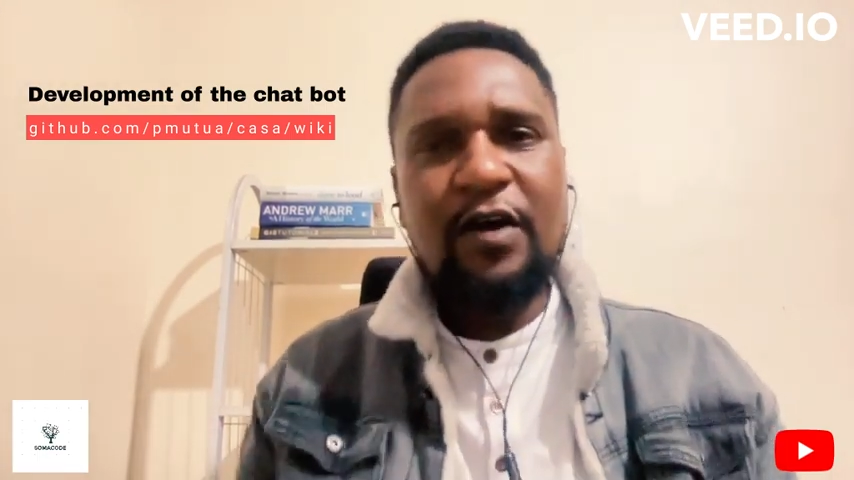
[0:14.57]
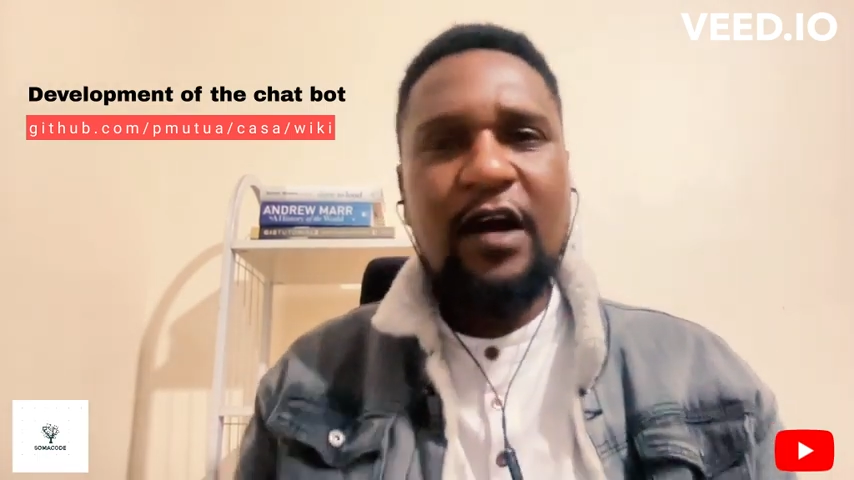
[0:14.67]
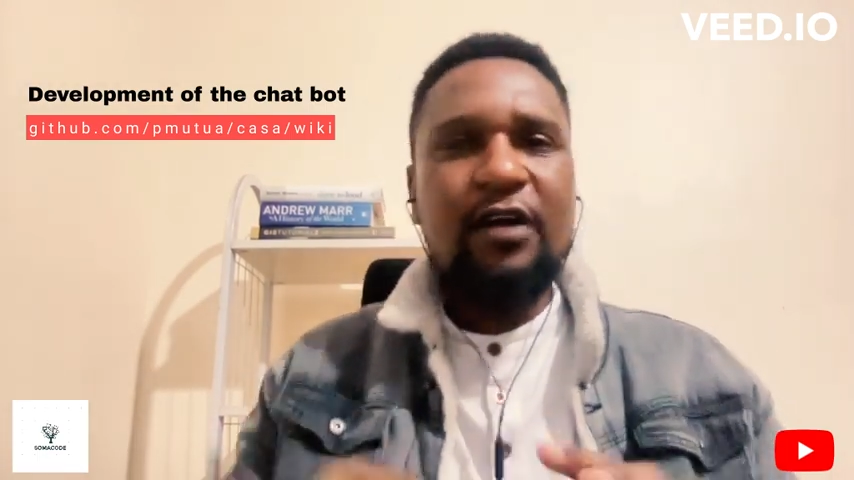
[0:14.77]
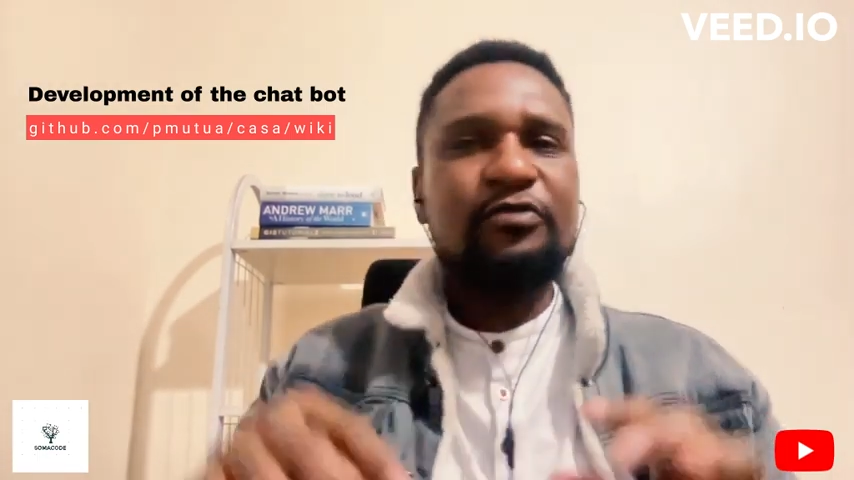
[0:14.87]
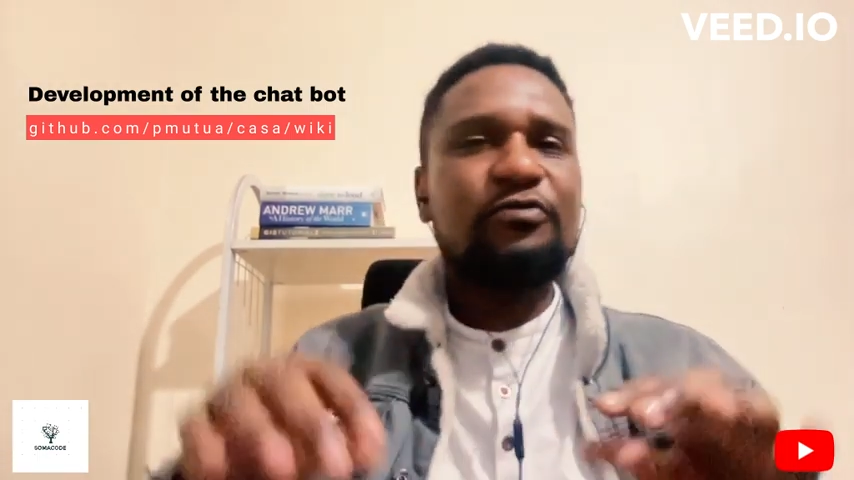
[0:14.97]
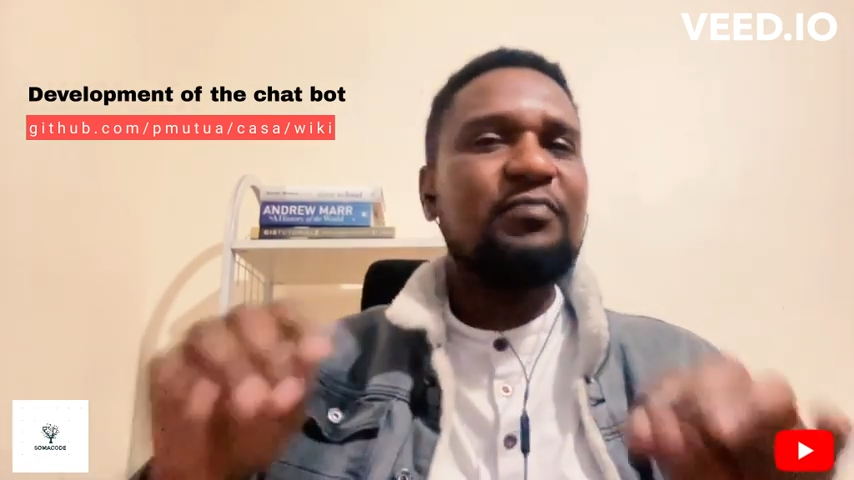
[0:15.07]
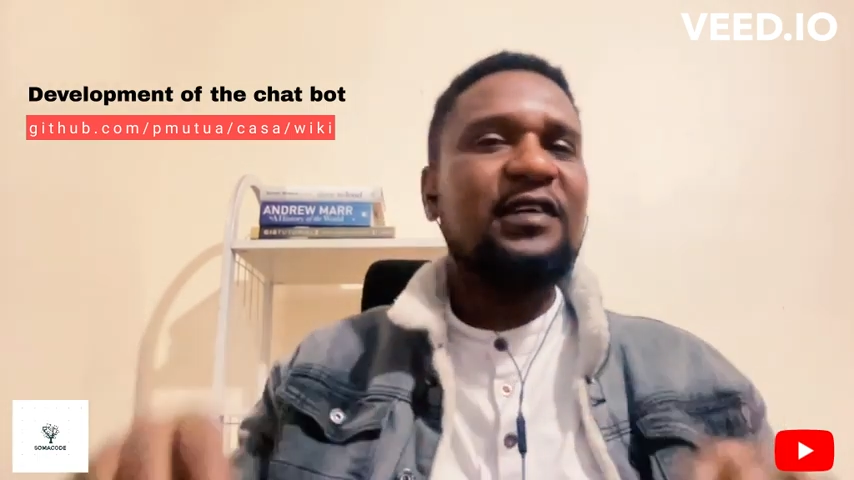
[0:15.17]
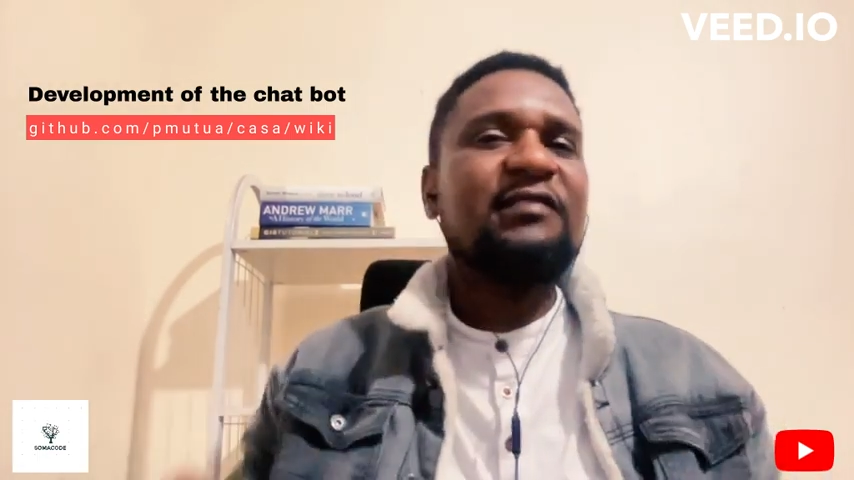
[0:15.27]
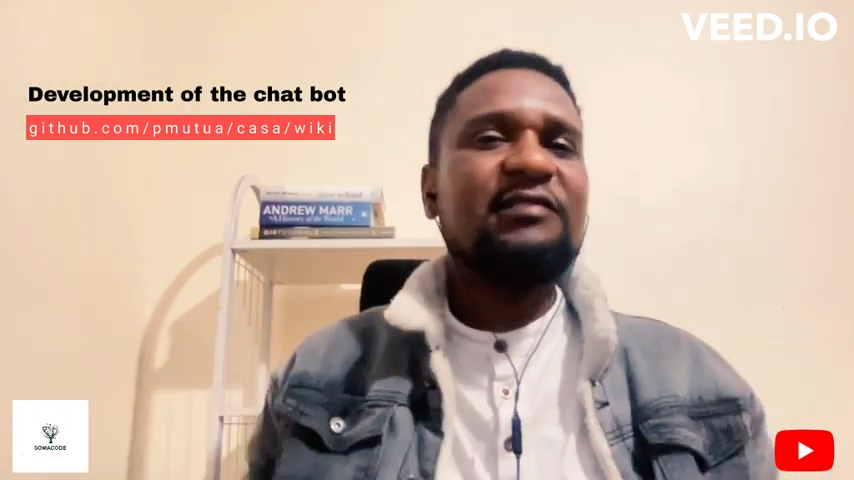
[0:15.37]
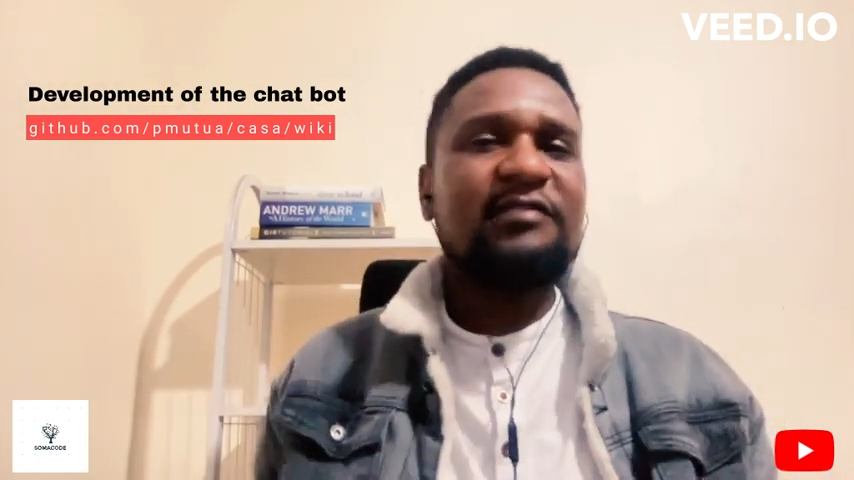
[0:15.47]
how to
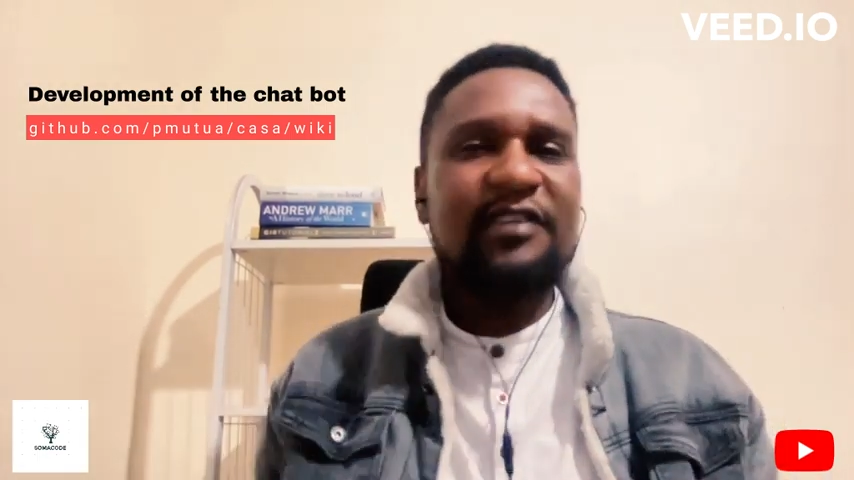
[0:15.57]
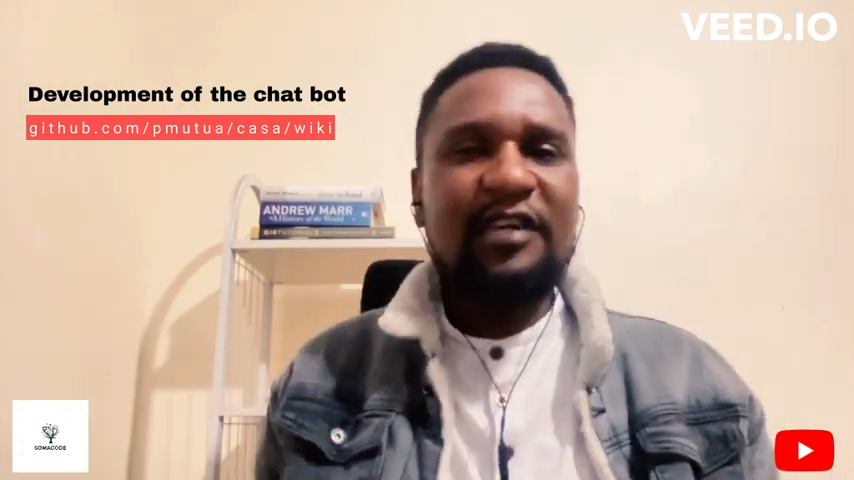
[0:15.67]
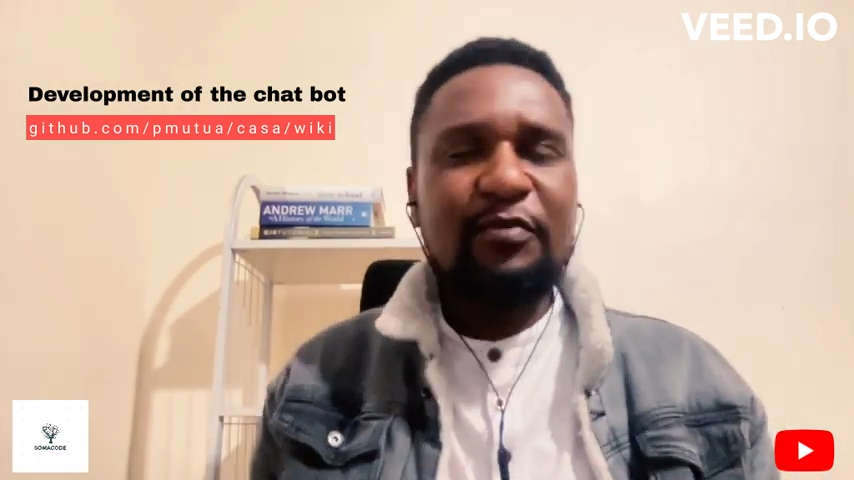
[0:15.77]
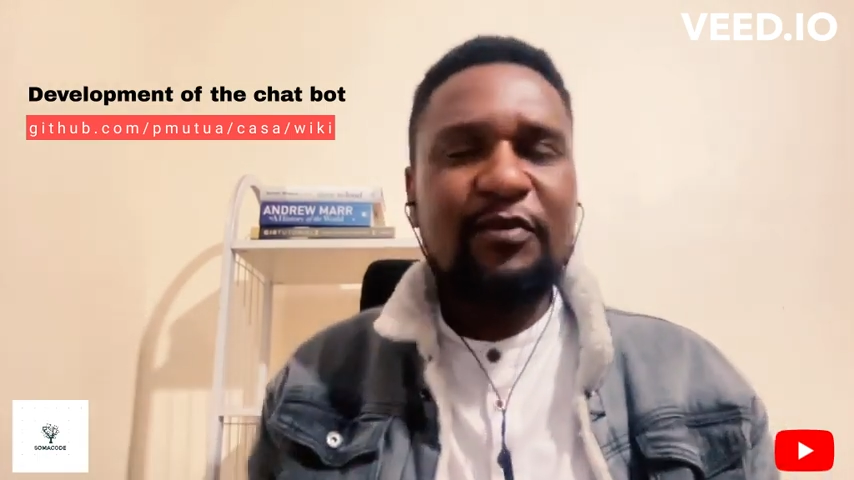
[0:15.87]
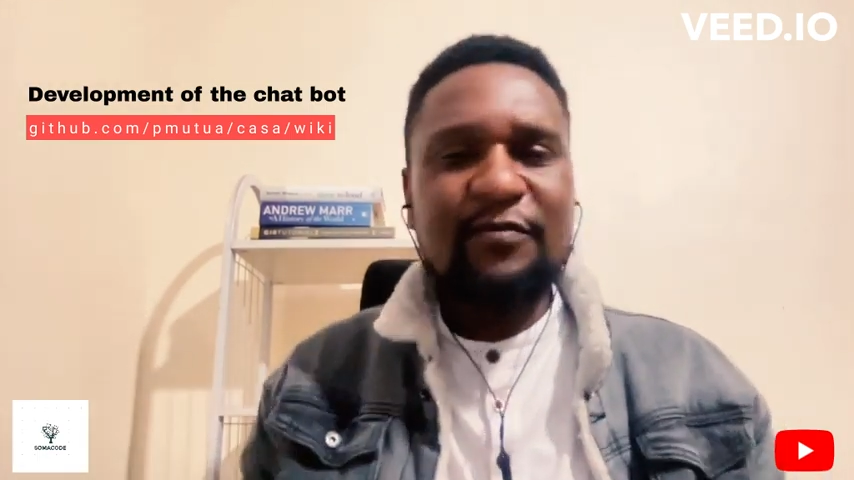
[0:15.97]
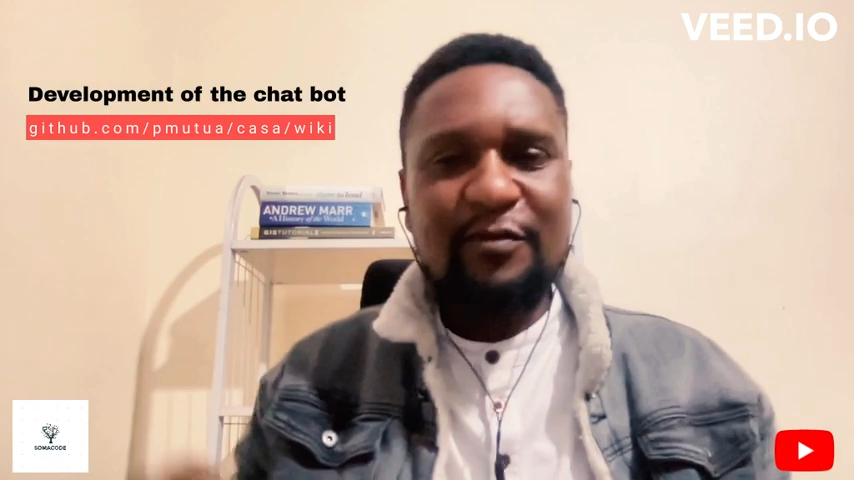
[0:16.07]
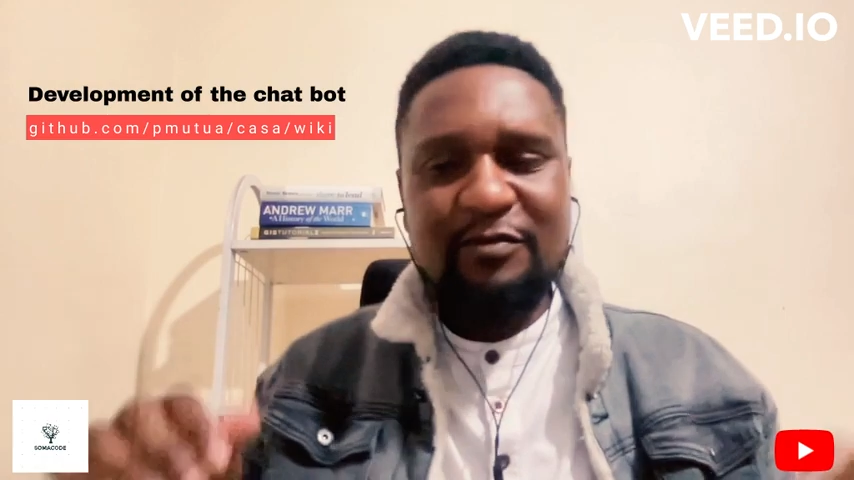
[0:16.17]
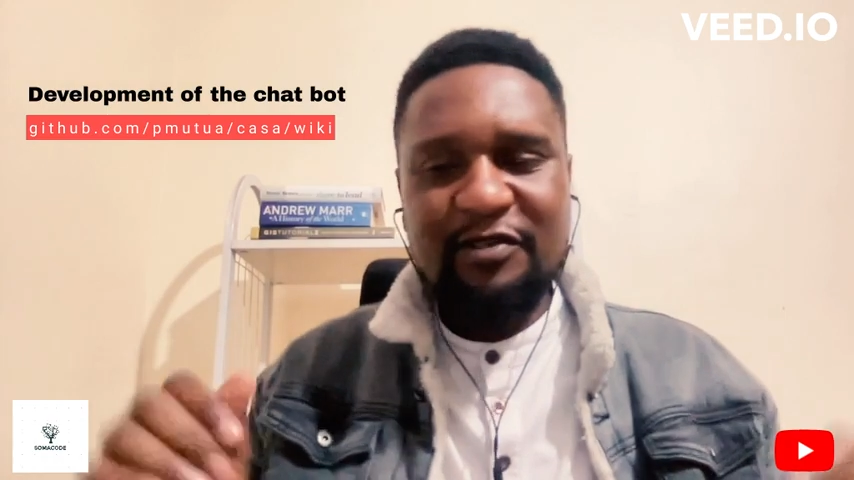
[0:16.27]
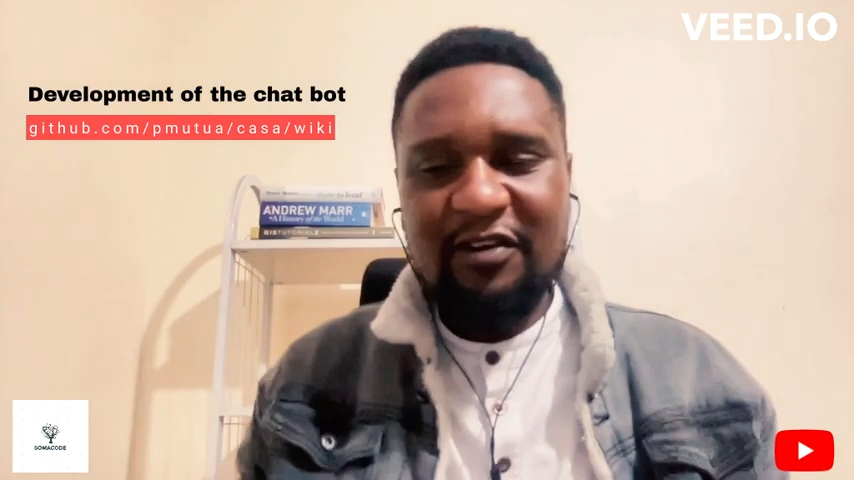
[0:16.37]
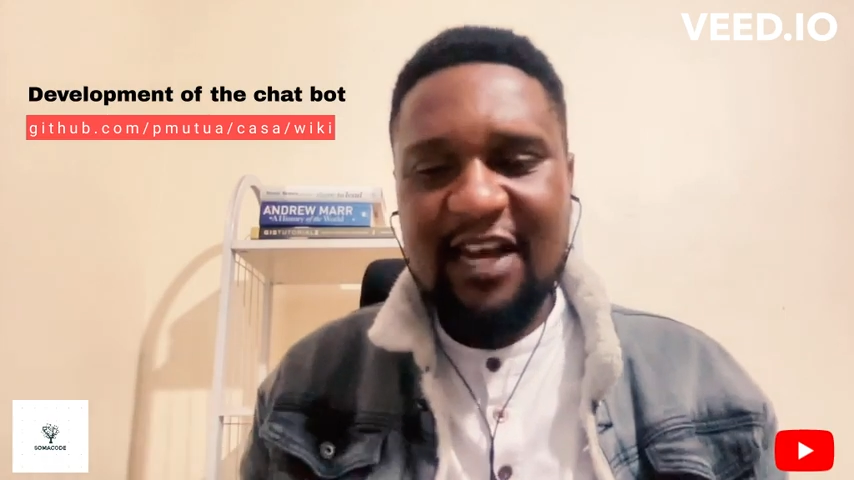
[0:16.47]
build this chatbot from
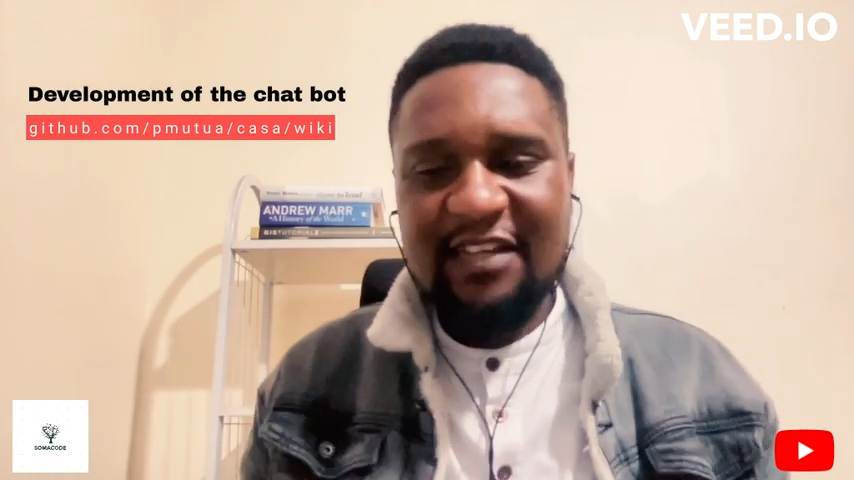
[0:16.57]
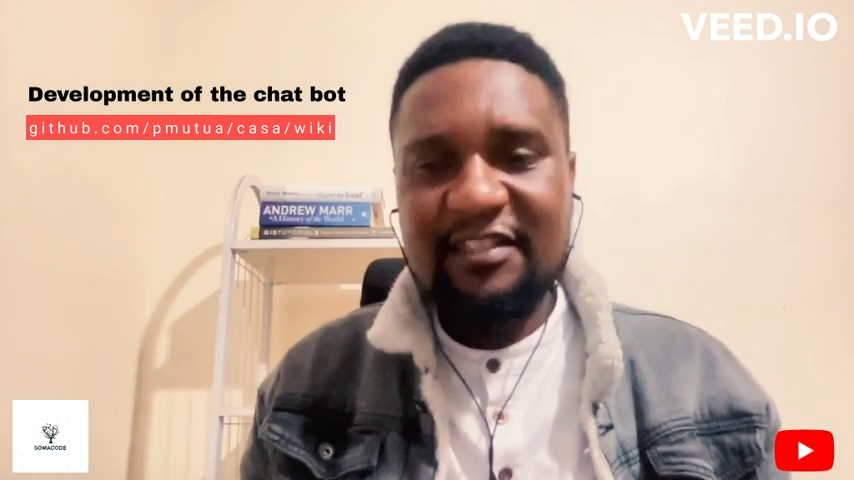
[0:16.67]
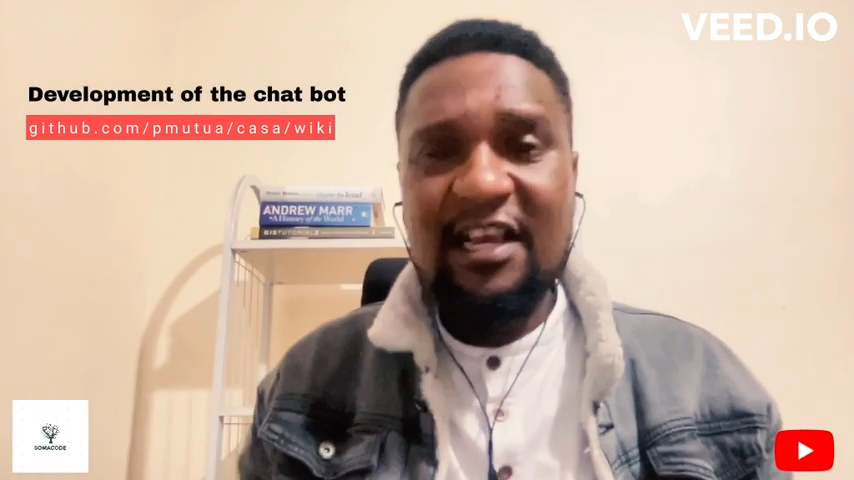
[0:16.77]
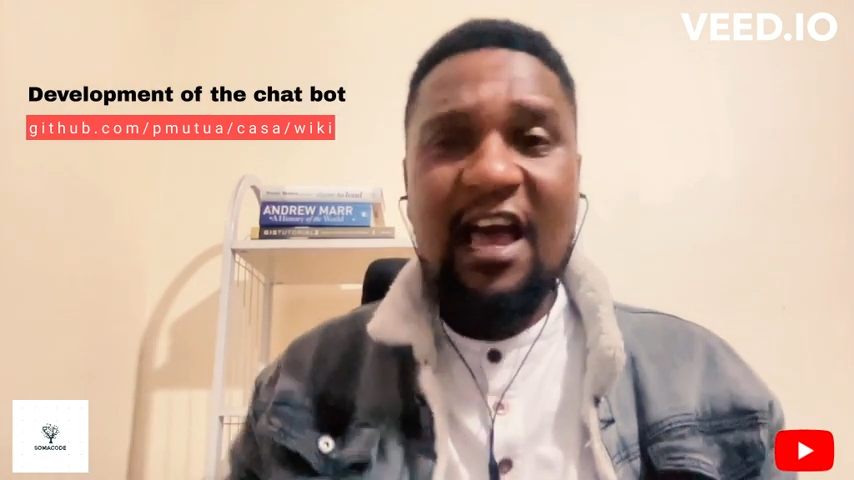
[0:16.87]
scratch.